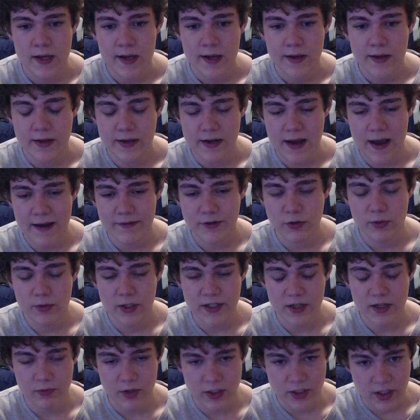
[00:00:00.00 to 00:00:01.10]
And afterwards, I
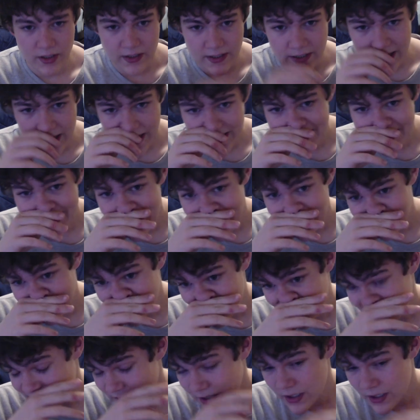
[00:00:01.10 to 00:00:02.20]
worked on an essay
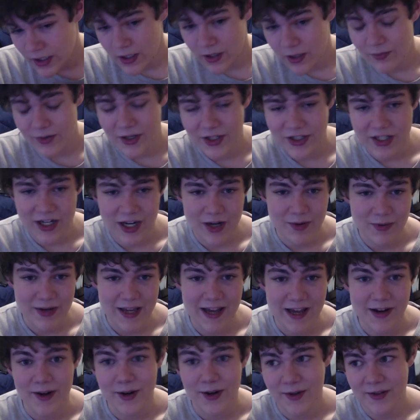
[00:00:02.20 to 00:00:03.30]
outline, which uh, we had
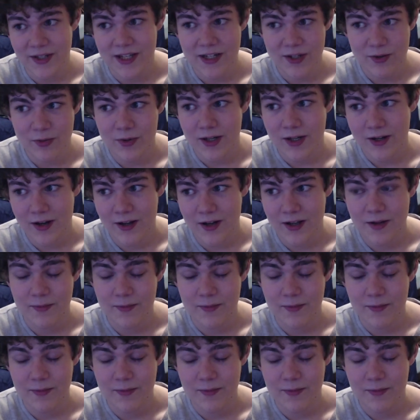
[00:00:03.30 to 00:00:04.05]
all day to work on.